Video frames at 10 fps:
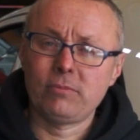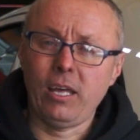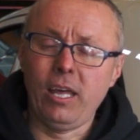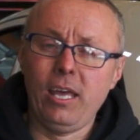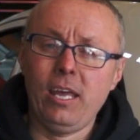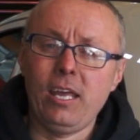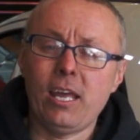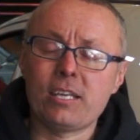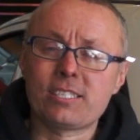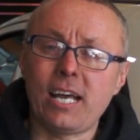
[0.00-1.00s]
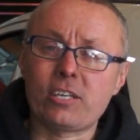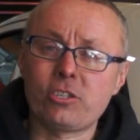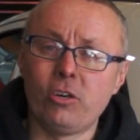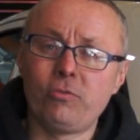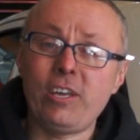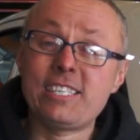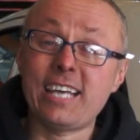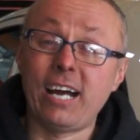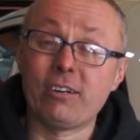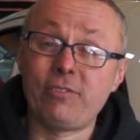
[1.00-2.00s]
a Saxo
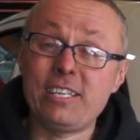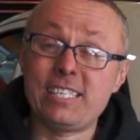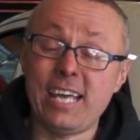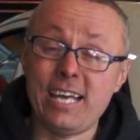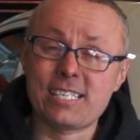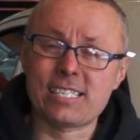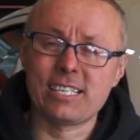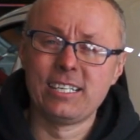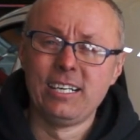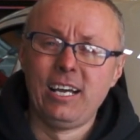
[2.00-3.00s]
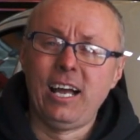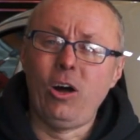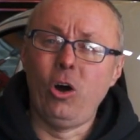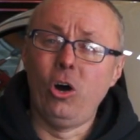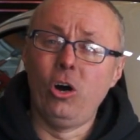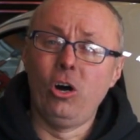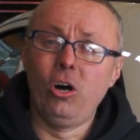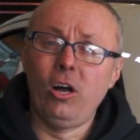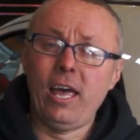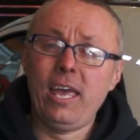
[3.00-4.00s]
VTR or VTS,
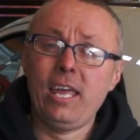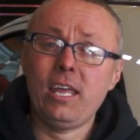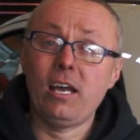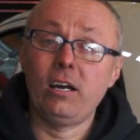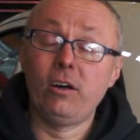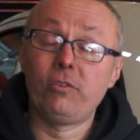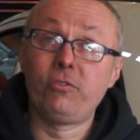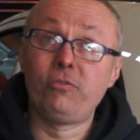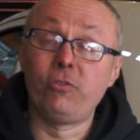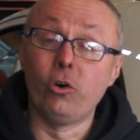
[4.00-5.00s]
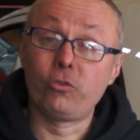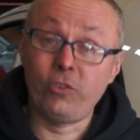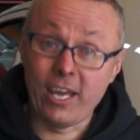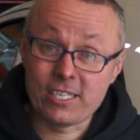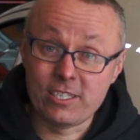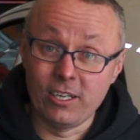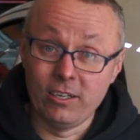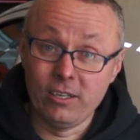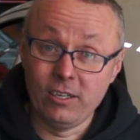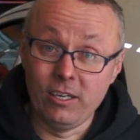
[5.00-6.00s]
or a Ford Fiesta
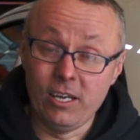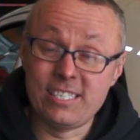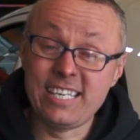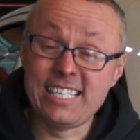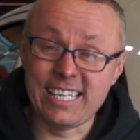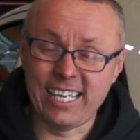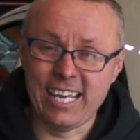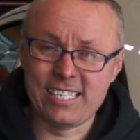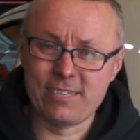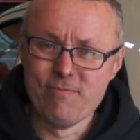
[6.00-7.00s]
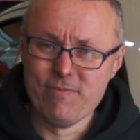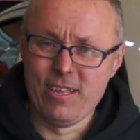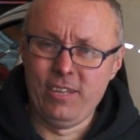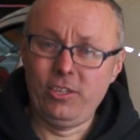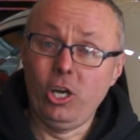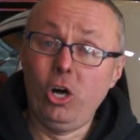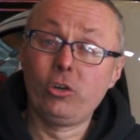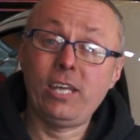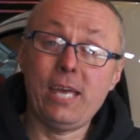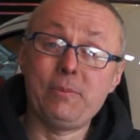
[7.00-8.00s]
Zetec S. They all
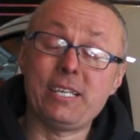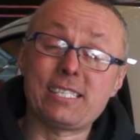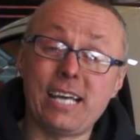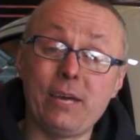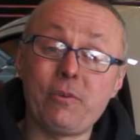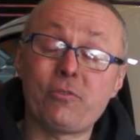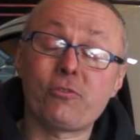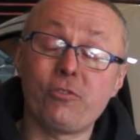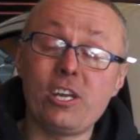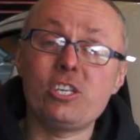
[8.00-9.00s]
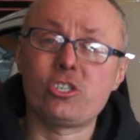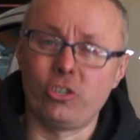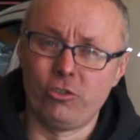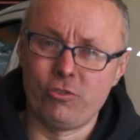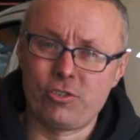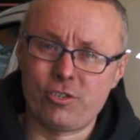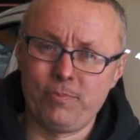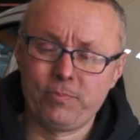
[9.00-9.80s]
came at the time with free insurance.